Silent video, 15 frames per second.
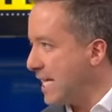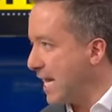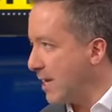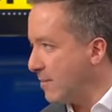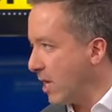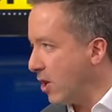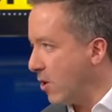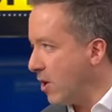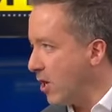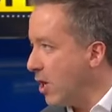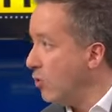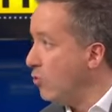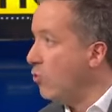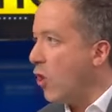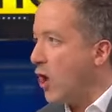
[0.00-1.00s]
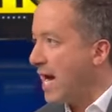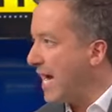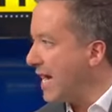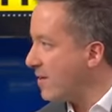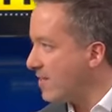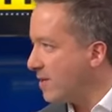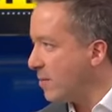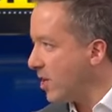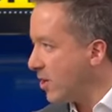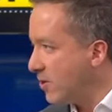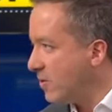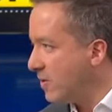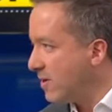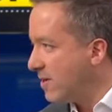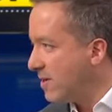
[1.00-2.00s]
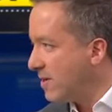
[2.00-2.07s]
came along, not out of the blue,